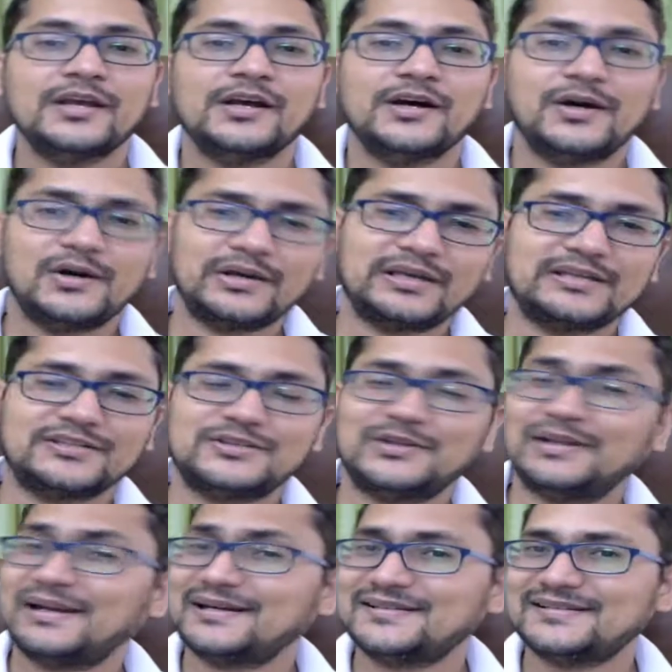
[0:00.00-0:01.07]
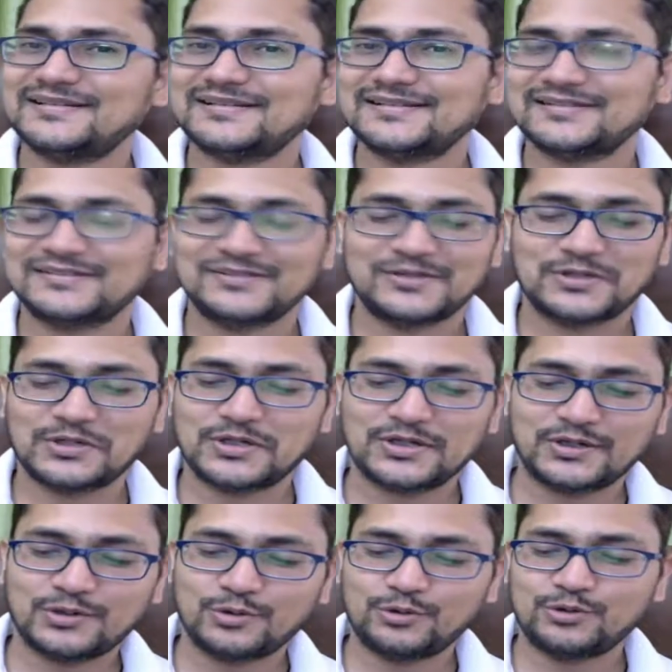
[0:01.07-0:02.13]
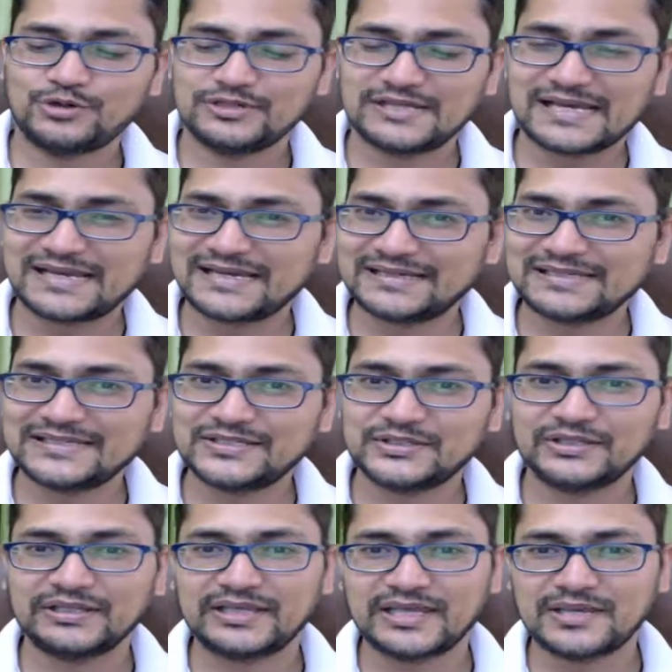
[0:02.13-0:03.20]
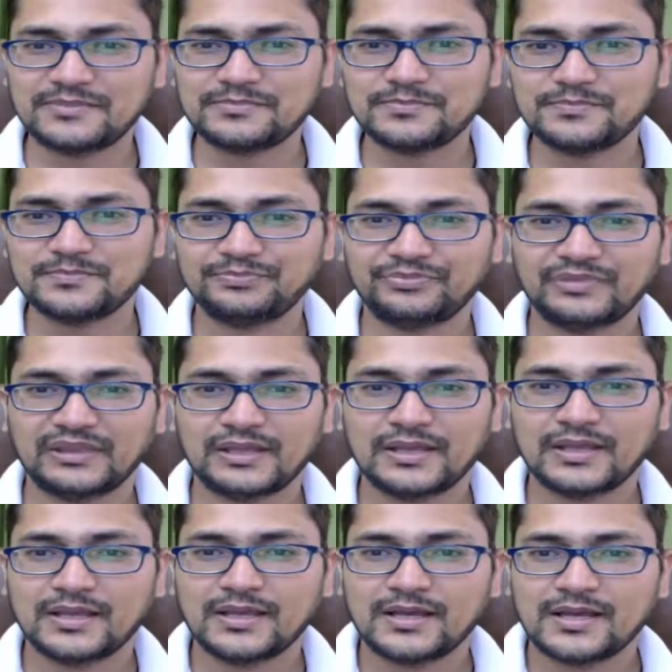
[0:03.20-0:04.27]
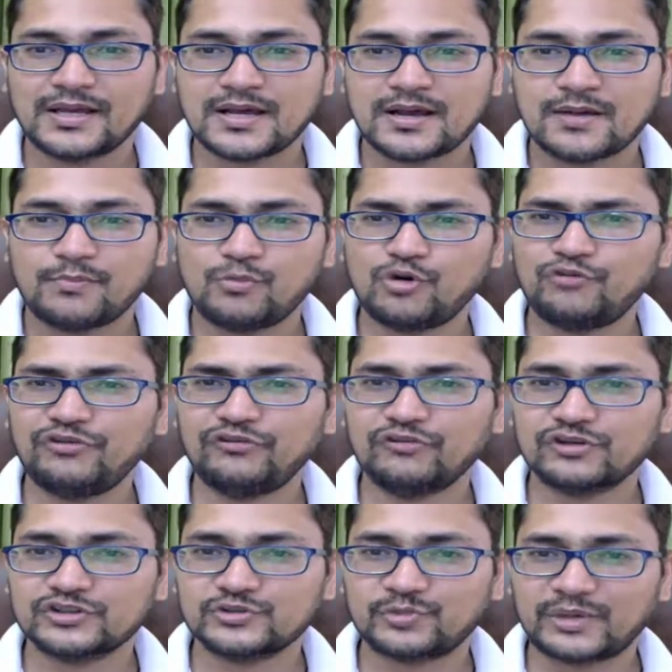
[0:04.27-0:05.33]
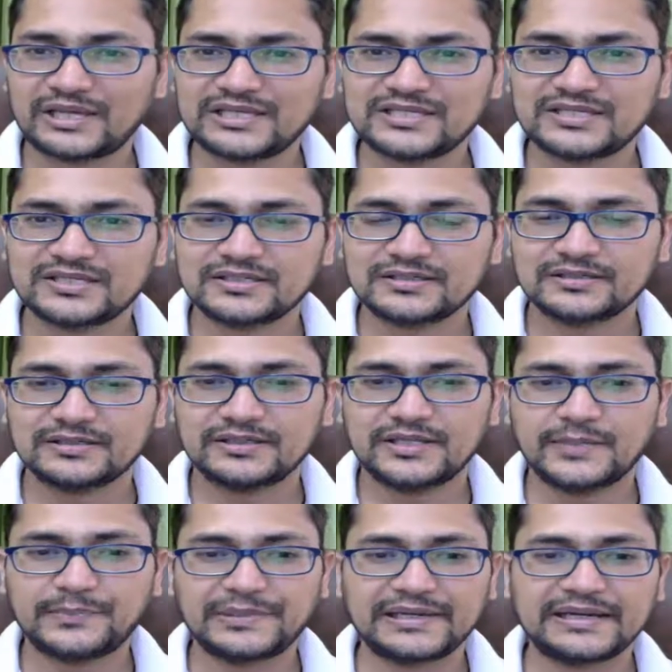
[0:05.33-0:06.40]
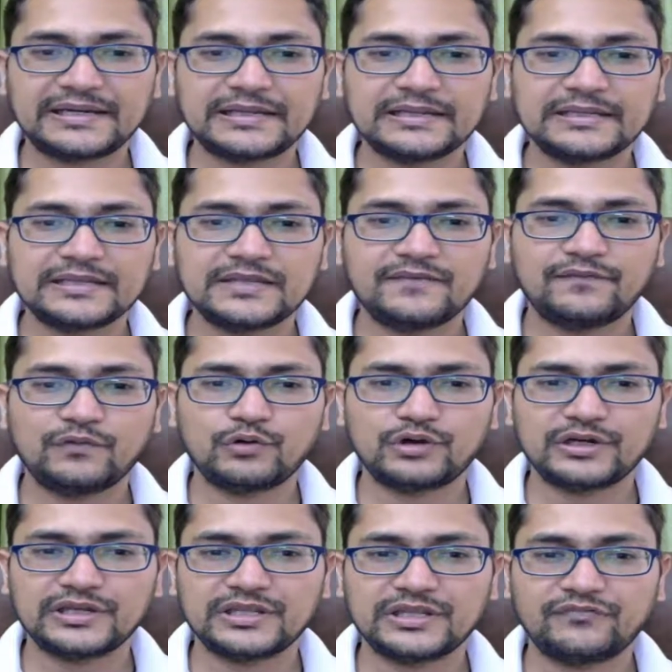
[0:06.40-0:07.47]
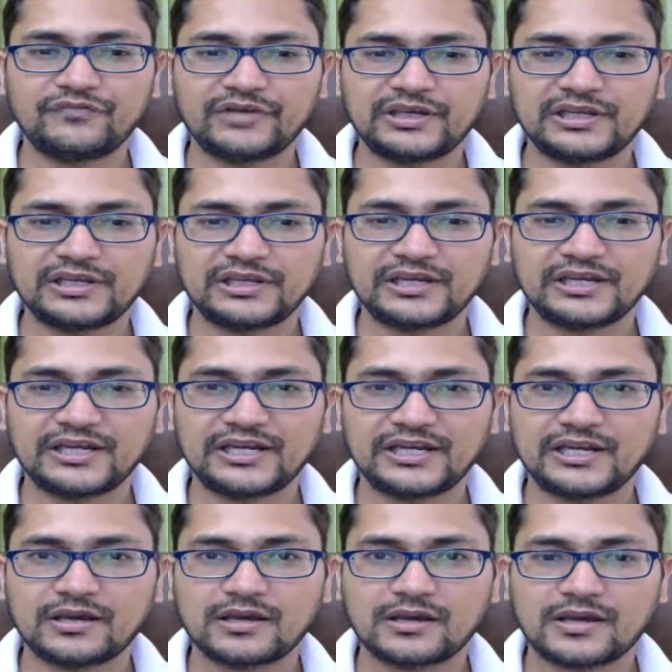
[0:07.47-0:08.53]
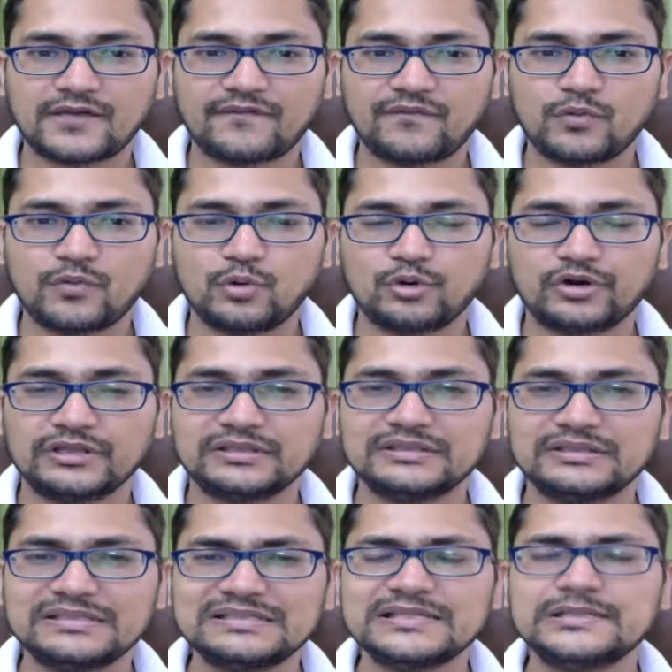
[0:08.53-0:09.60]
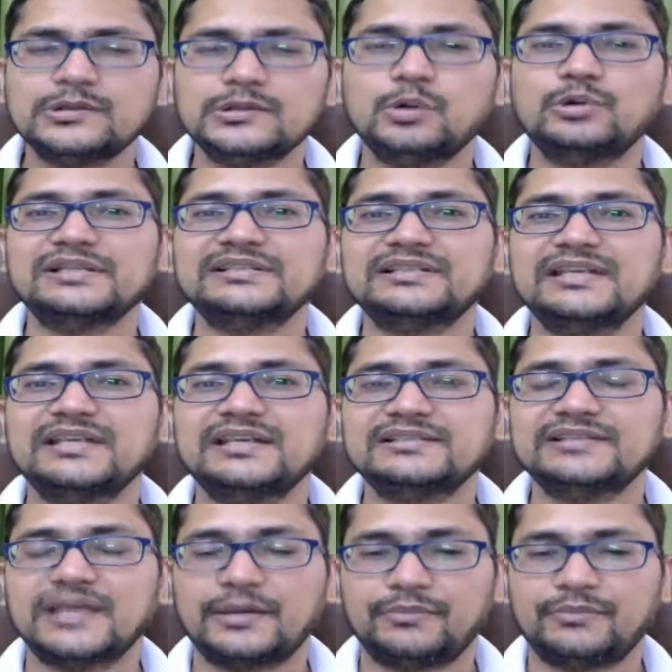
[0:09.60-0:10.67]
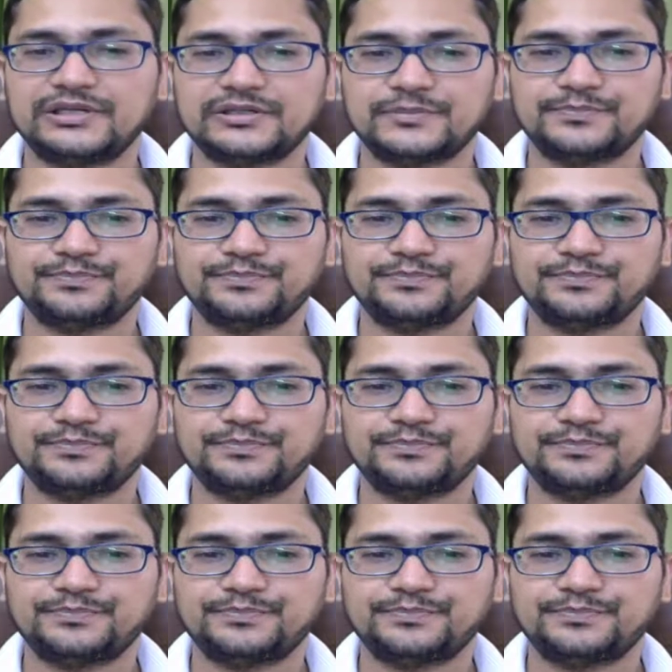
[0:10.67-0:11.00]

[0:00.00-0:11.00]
Okay, so let's go directly to the game. Morphy was white. He played e4, e5, and f4. This is known as King's Gambit.